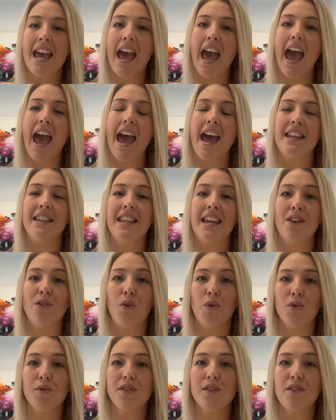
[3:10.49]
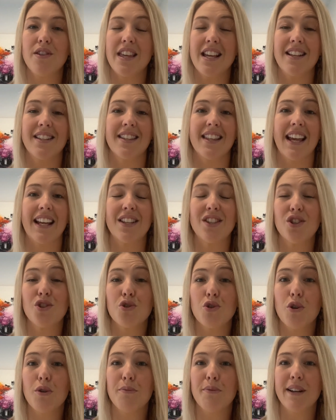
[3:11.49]
and then also things like
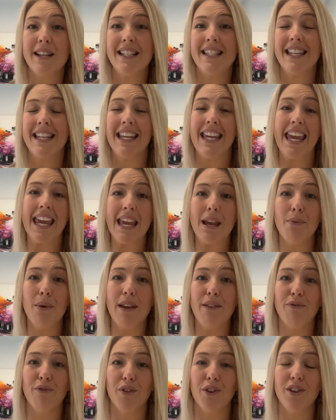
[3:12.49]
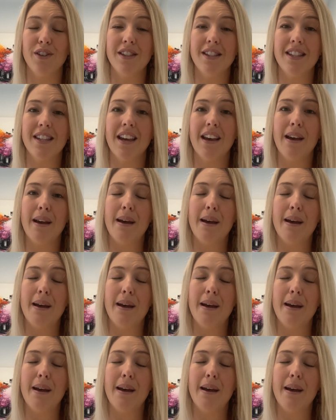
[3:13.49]
strawberries and kiwi fruits,